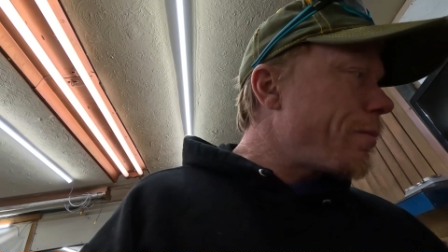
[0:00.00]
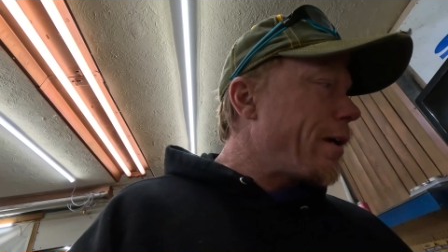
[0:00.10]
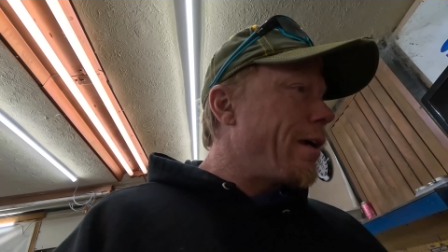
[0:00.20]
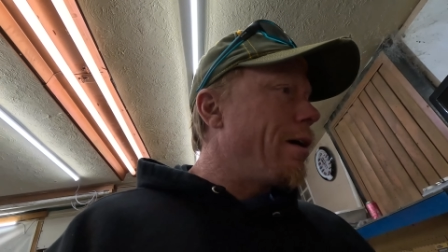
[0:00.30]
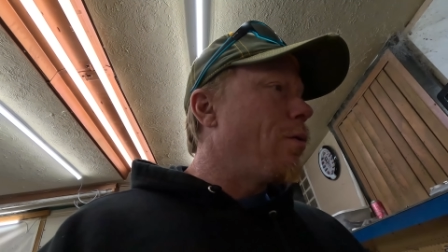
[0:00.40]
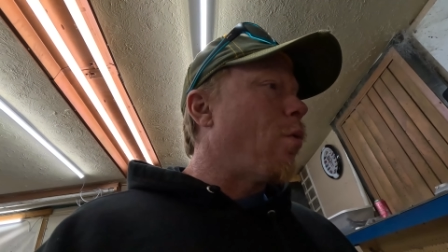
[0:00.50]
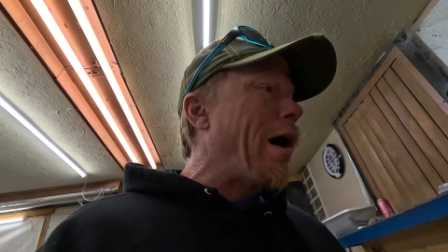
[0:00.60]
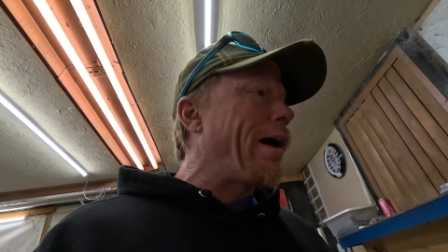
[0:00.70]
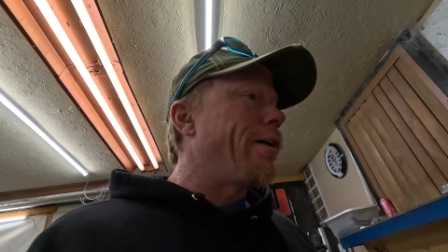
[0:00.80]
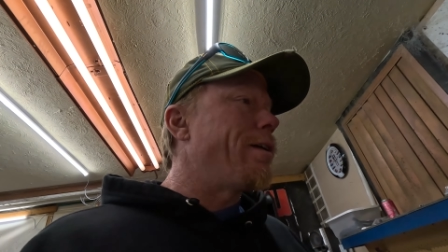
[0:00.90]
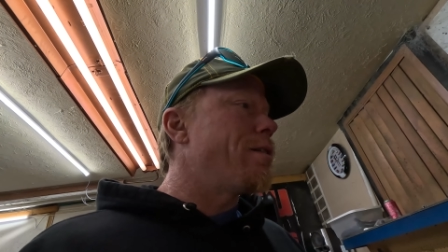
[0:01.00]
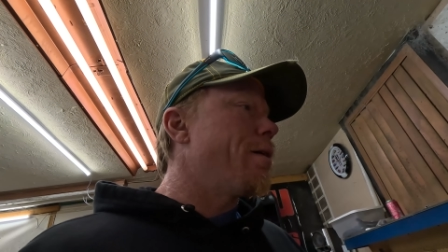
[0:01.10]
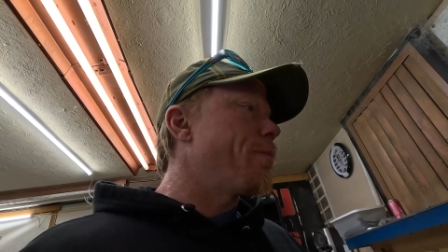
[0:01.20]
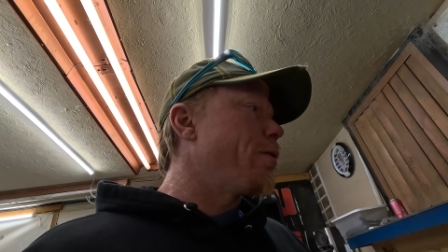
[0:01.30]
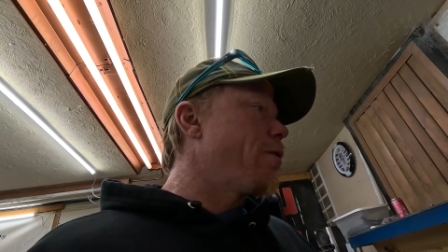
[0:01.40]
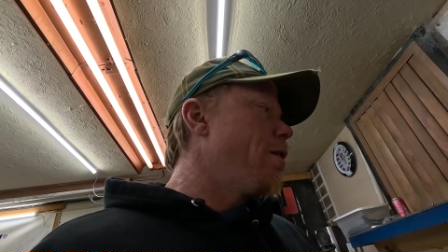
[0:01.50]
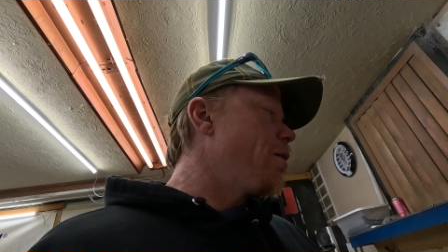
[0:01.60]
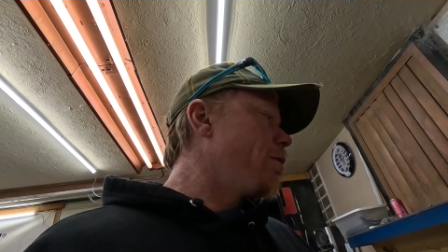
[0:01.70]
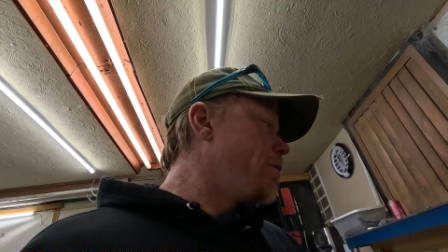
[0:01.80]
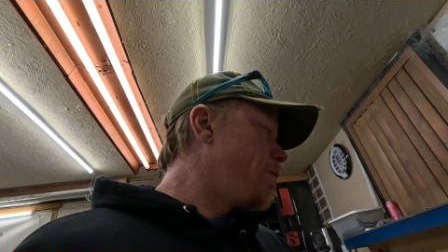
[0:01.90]
was me wiring something
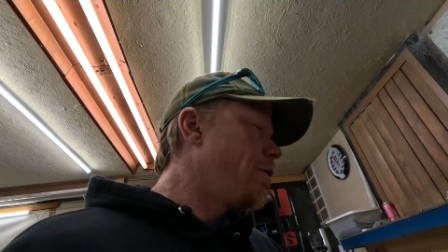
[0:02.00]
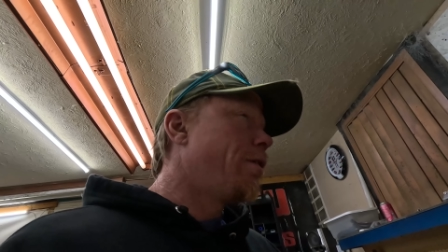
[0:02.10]
wrong.